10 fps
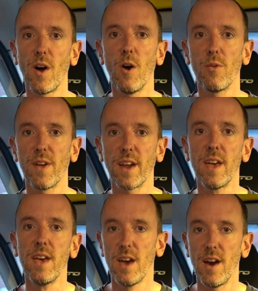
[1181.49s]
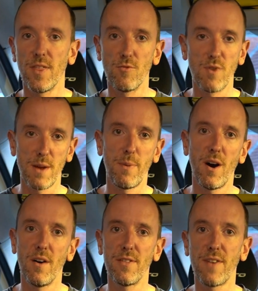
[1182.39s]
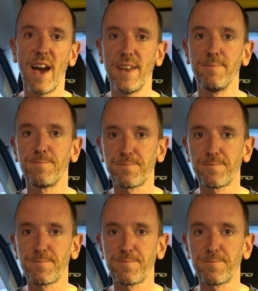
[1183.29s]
whole thing at the rear part of the van.